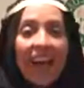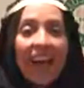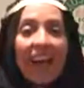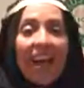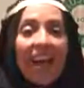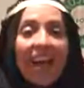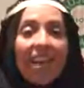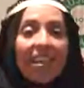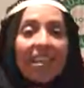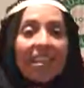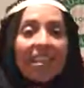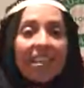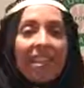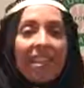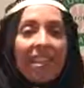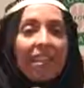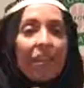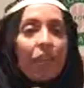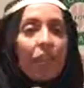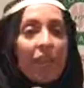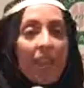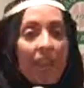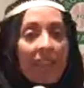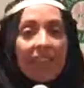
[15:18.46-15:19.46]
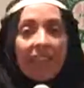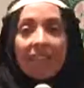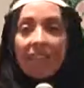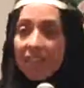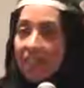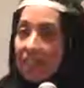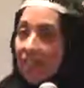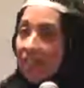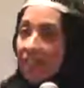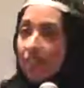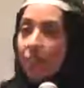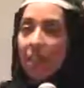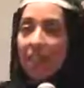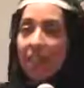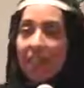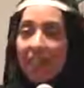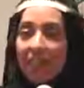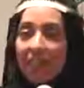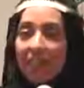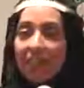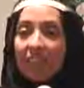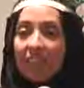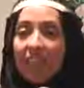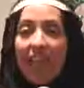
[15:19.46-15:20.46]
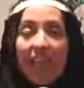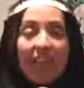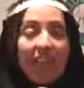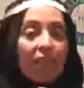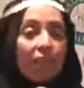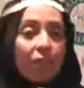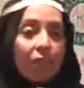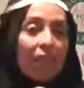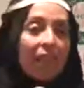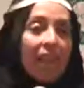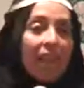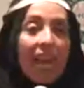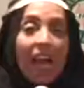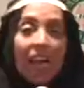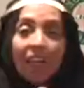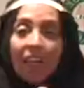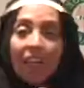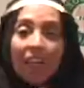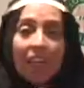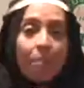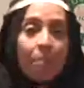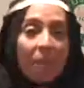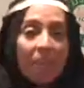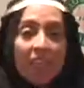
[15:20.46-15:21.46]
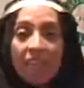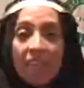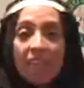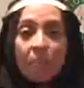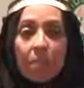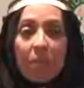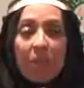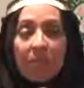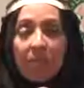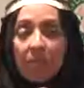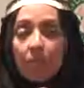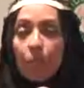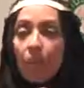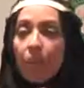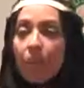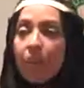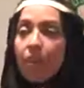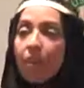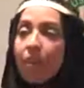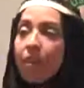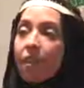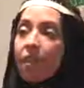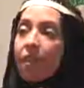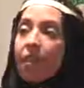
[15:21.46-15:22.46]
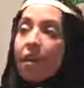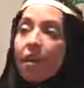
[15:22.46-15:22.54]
I said, okay, this is Ramadan. I didn't really have anything to spend it with.